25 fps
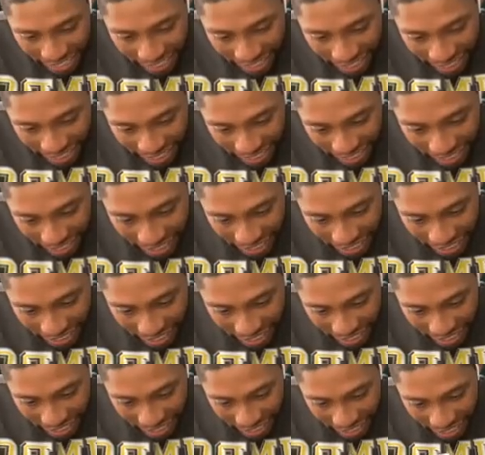that
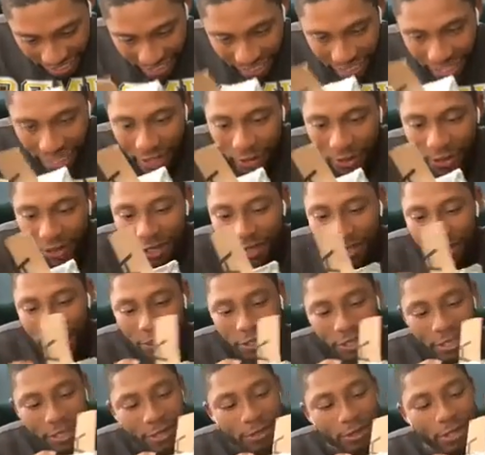I kind of want to do
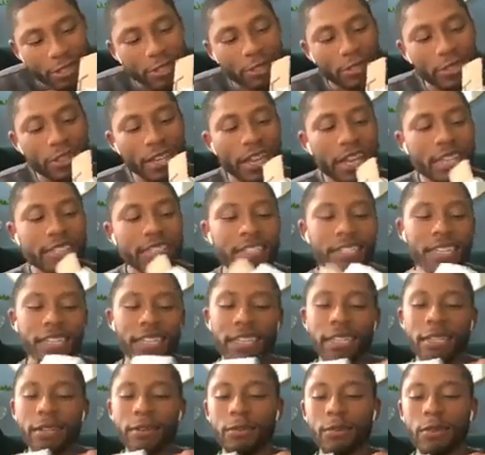this with you guys
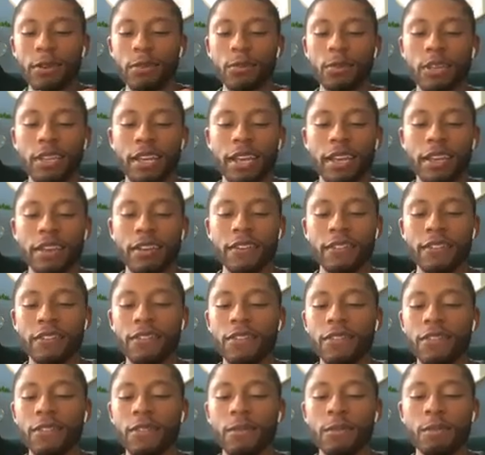again when we have
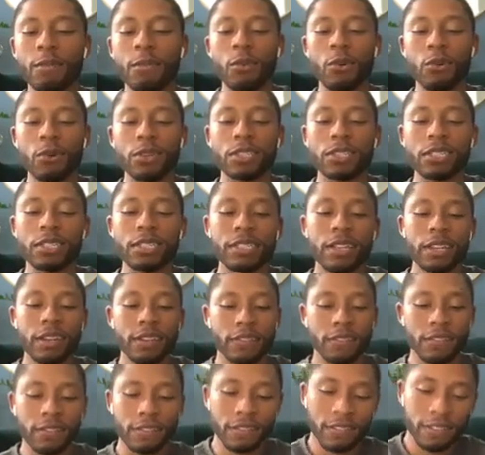more
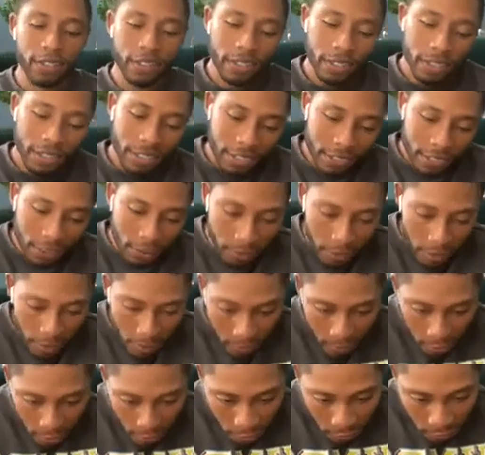stuff, so we can
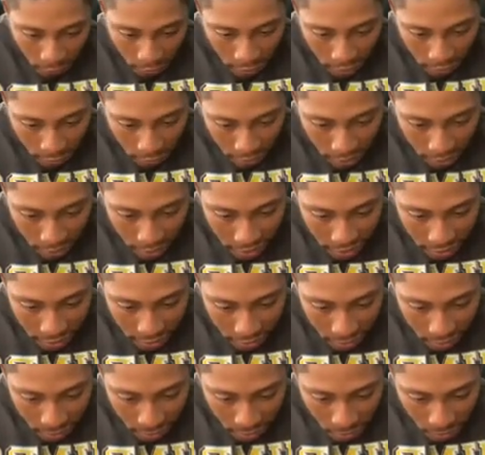build really nice
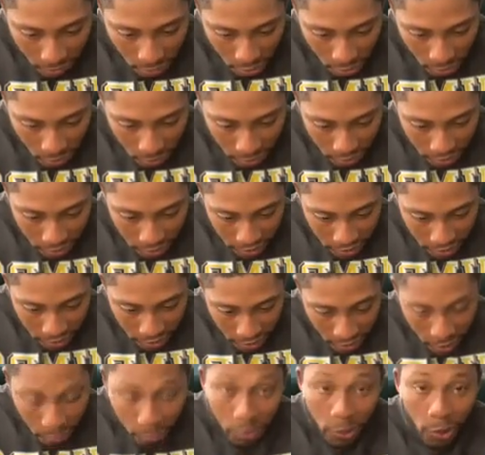ones. We can build ones that
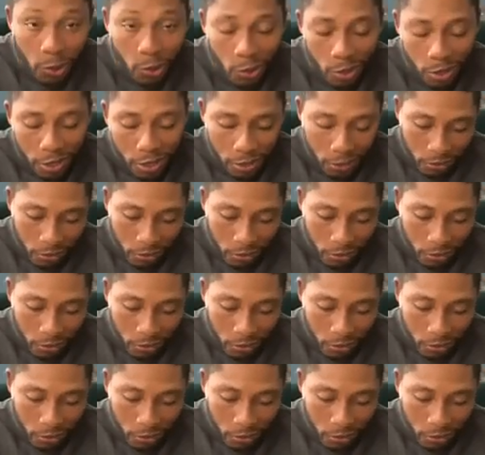deploy.